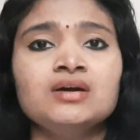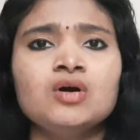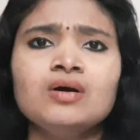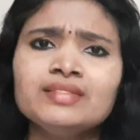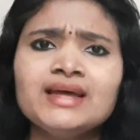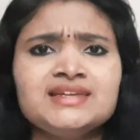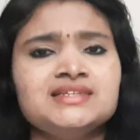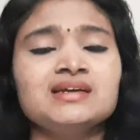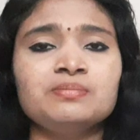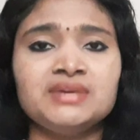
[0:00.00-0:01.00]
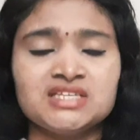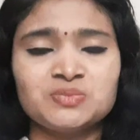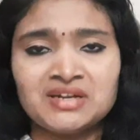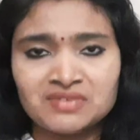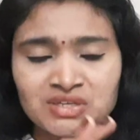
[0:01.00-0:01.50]
All the IT companies,
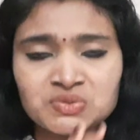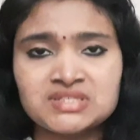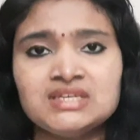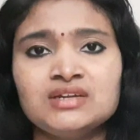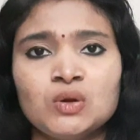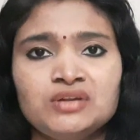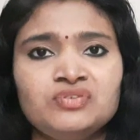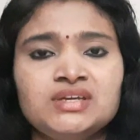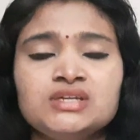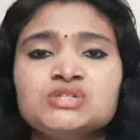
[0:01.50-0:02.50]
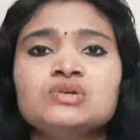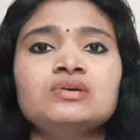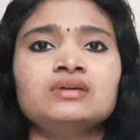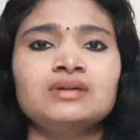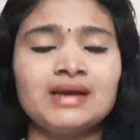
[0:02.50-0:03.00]
whenever you see a notification on